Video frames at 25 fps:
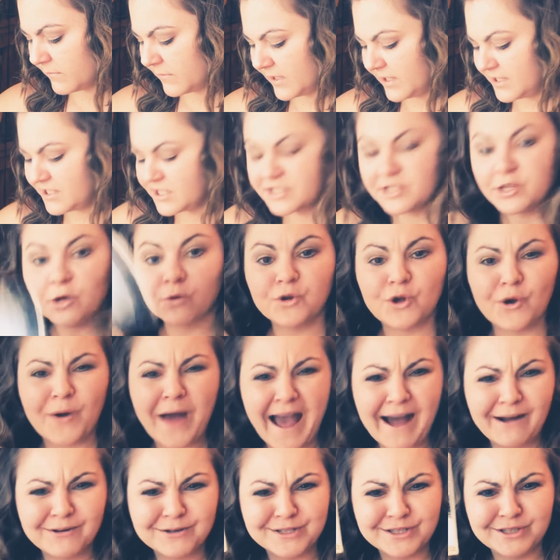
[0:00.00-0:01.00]
they just don't know
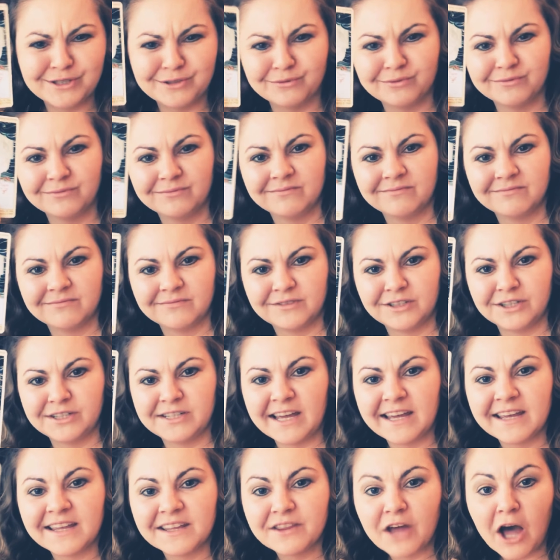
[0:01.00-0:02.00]
how to you're
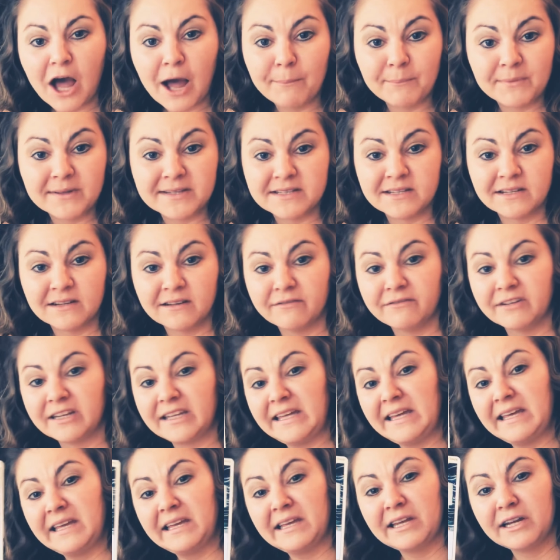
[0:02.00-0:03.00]
taking the opposite of a
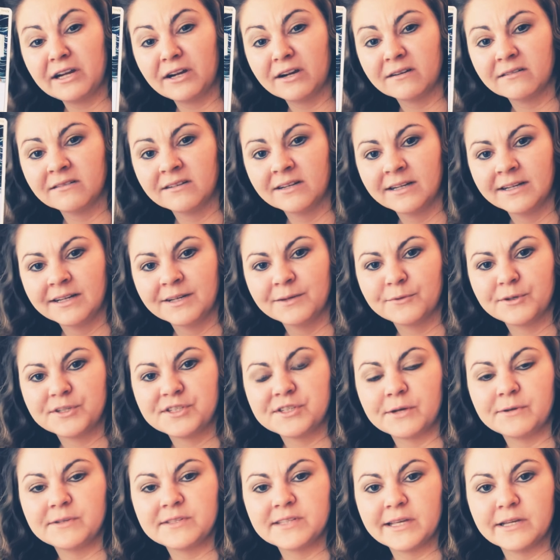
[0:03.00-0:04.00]
king here
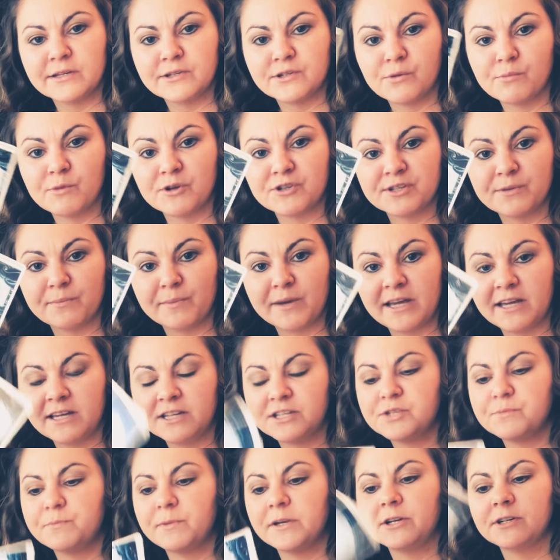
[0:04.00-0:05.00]
which i would say is almost a
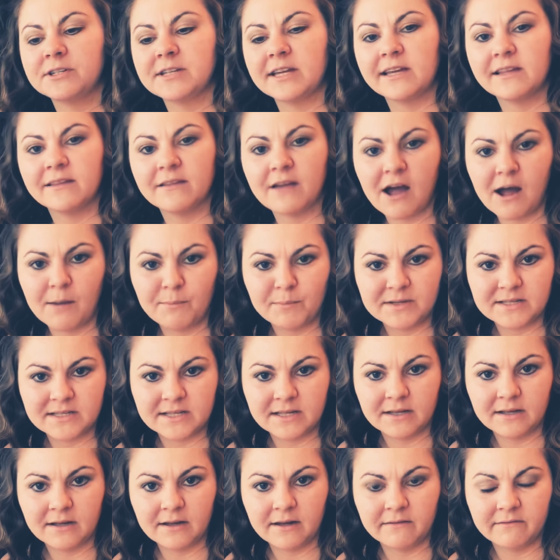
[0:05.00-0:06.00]
page but you're taking the
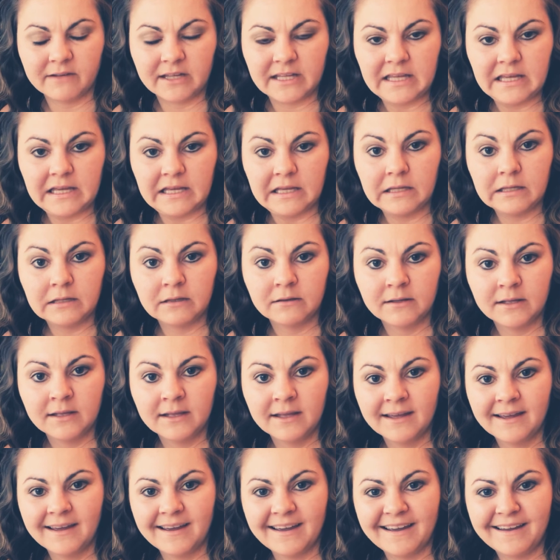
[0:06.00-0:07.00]
opposite of a king
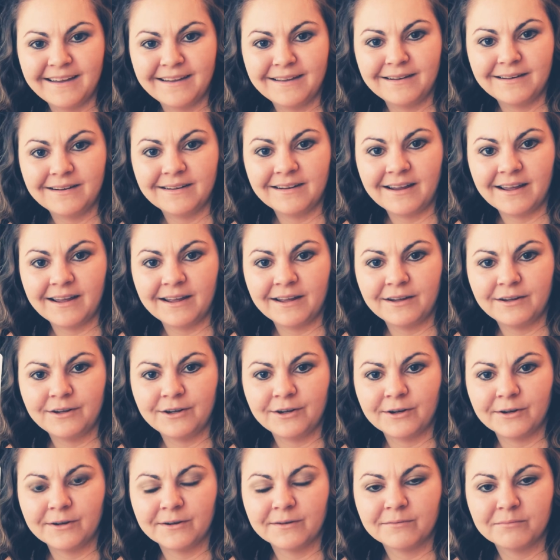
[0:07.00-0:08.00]
and and
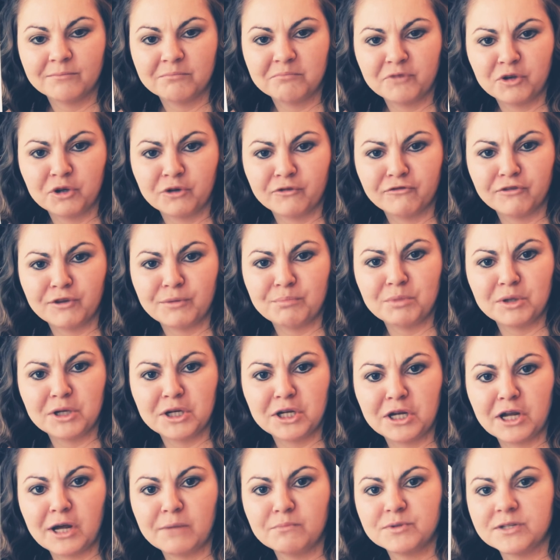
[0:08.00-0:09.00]
you're you're flipping
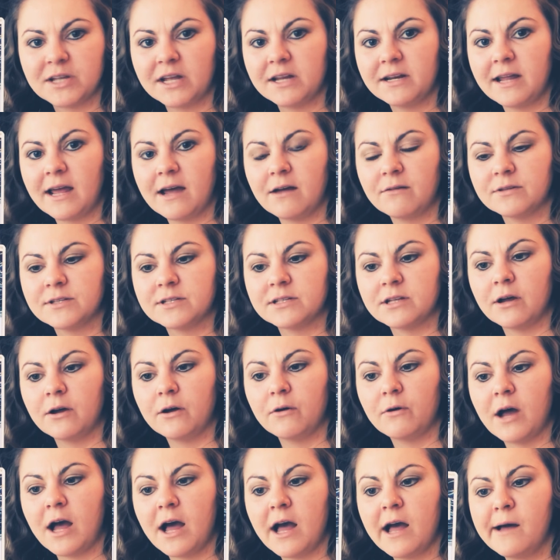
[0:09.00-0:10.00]
it upside down.
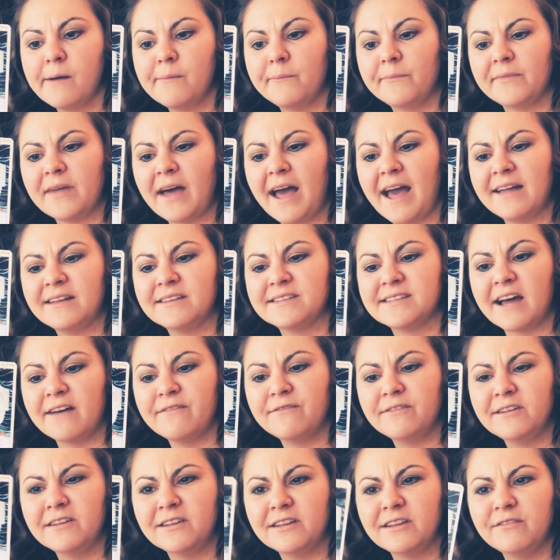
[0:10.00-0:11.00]
So um, I
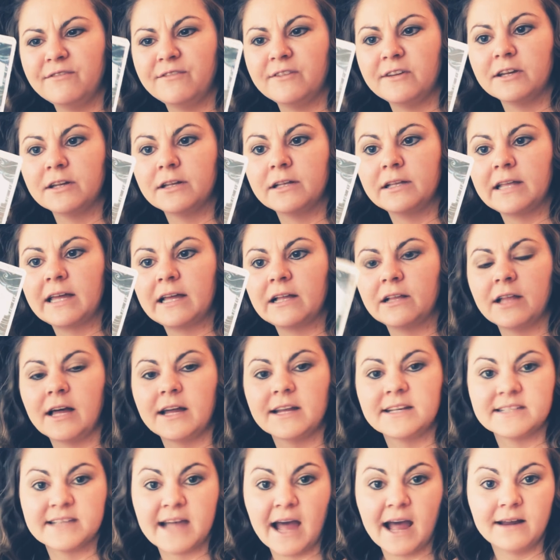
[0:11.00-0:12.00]
definitely feel like a
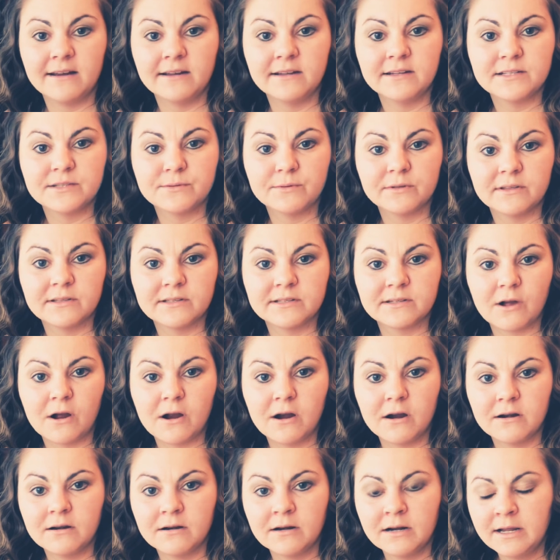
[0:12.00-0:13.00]
lot of sadness with this
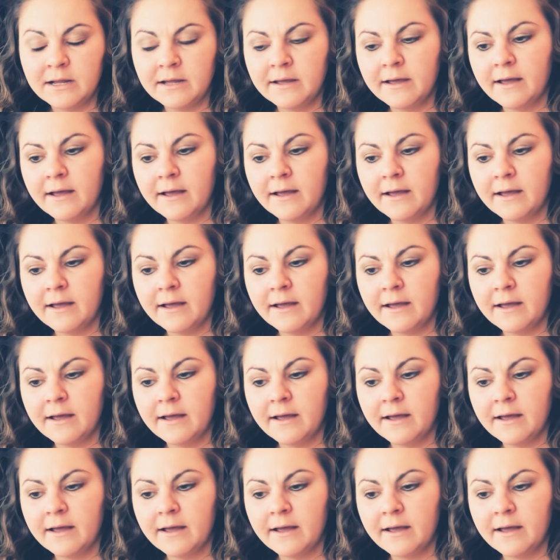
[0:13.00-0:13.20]
card.